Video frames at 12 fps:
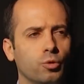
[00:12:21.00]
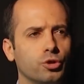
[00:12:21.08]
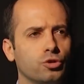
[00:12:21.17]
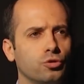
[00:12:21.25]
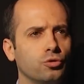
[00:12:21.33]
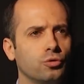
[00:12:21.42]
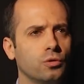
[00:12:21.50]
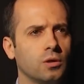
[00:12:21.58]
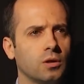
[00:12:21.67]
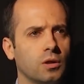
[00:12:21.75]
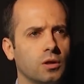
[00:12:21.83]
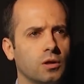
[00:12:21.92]
Would you
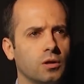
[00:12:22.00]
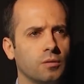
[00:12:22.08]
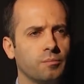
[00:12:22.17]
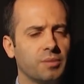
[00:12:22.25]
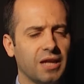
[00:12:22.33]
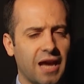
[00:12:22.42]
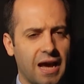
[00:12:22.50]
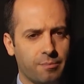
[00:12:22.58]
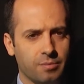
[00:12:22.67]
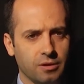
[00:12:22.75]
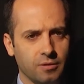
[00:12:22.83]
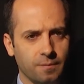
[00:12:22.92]
be
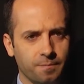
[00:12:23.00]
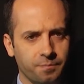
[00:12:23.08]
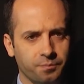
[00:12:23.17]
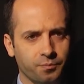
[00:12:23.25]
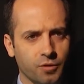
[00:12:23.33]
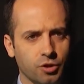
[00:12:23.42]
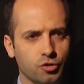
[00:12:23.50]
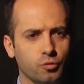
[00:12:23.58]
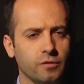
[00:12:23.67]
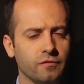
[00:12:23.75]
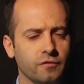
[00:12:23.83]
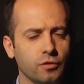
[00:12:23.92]
happy
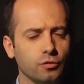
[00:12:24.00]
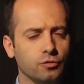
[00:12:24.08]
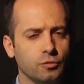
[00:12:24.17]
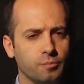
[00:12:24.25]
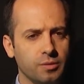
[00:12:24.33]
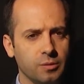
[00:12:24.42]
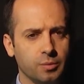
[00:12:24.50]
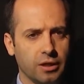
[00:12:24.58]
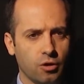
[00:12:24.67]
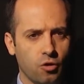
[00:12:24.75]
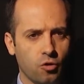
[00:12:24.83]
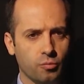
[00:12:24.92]
to reveal to people
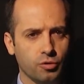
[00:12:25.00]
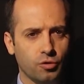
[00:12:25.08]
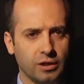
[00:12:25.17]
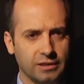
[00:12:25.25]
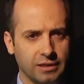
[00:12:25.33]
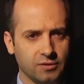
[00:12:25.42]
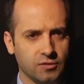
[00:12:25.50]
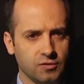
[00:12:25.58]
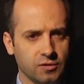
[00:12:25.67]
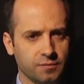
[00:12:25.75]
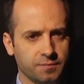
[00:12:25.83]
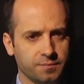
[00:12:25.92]
at home your identity?